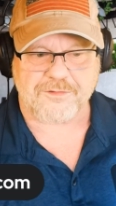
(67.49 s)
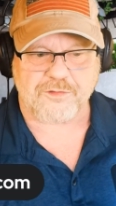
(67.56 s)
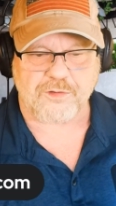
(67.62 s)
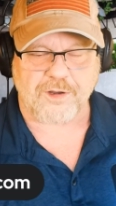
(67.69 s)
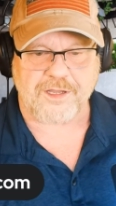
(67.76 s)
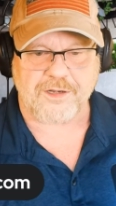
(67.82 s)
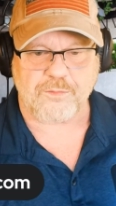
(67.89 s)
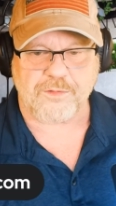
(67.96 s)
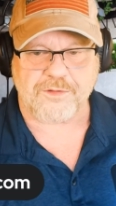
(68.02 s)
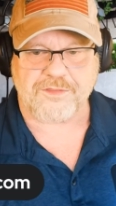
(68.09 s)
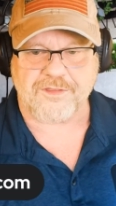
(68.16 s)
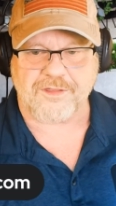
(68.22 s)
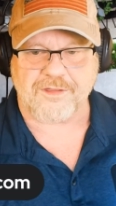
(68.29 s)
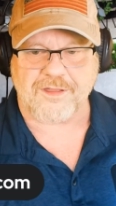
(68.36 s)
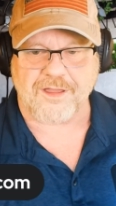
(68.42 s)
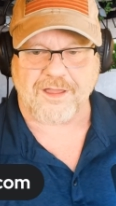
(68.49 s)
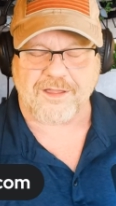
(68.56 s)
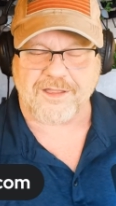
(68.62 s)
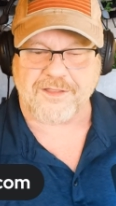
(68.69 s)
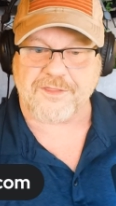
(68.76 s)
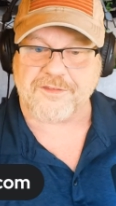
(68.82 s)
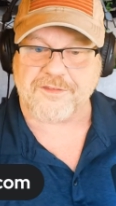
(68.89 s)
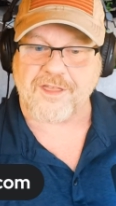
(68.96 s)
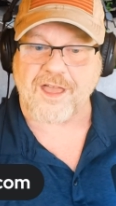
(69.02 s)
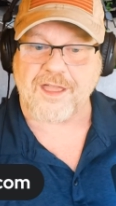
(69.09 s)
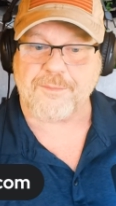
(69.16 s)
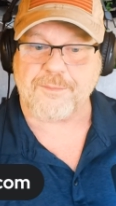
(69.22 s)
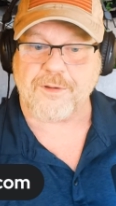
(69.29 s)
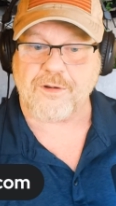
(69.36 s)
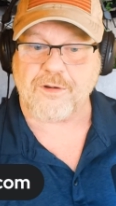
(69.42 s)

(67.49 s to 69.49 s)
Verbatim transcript: train with the, uh, at the time